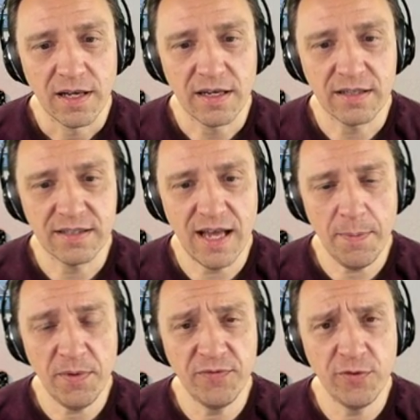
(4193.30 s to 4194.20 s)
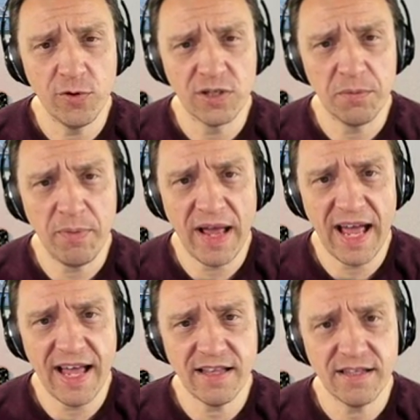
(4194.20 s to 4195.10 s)
except for the
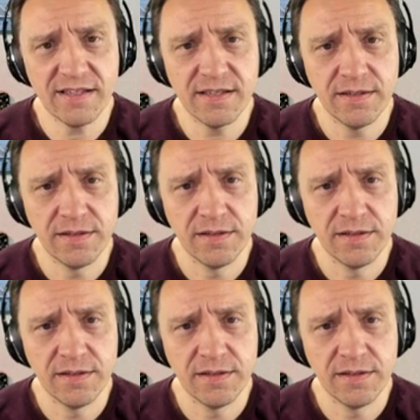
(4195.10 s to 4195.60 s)
bats.